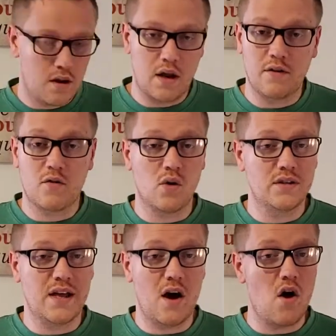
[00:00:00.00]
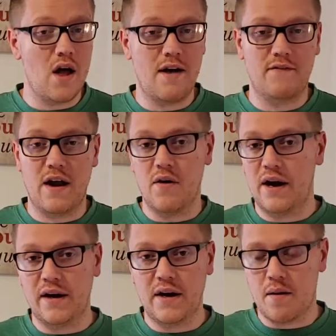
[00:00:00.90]
And of course, they all have
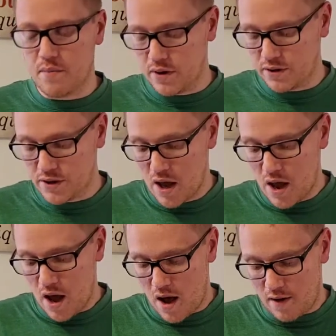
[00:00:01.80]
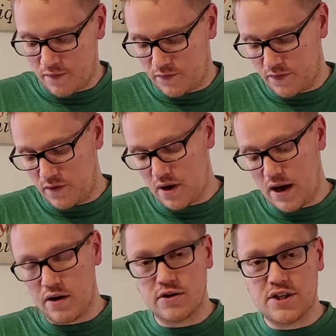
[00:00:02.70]
varying numbers of
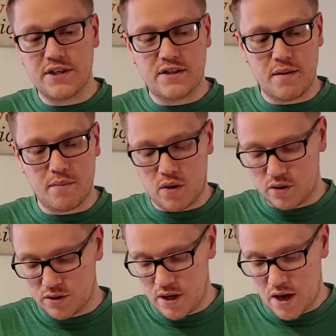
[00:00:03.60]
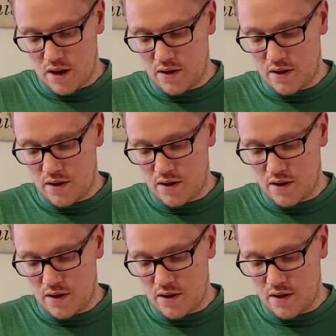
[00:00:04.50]
energy symbols.